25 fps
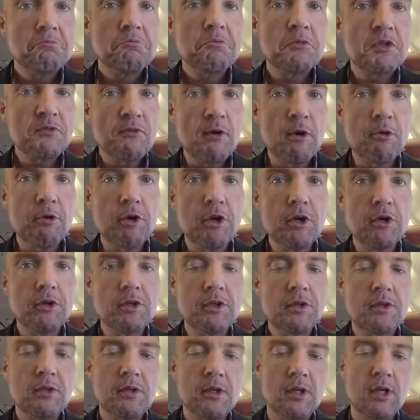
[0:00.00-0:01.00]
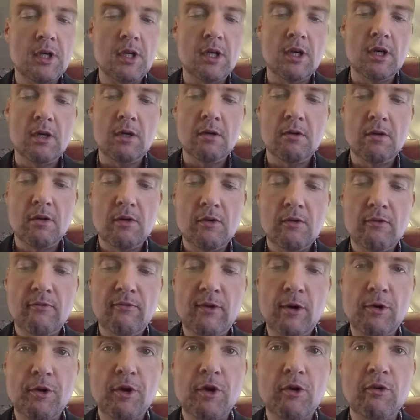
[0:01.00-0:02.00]
It's very
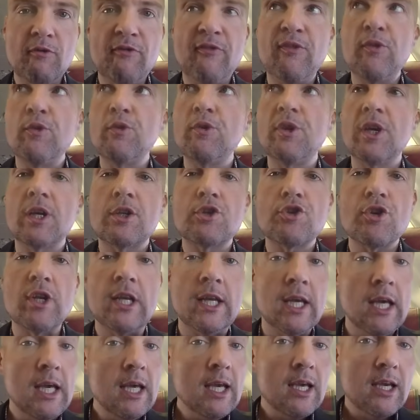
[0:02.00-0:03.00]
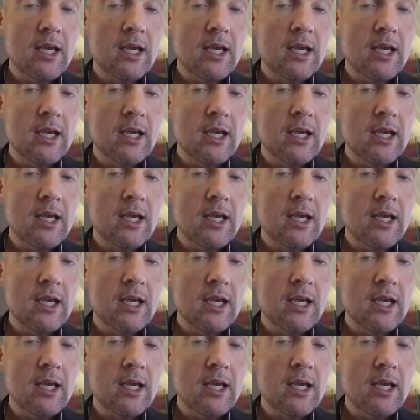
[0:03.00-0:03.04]
good food actually,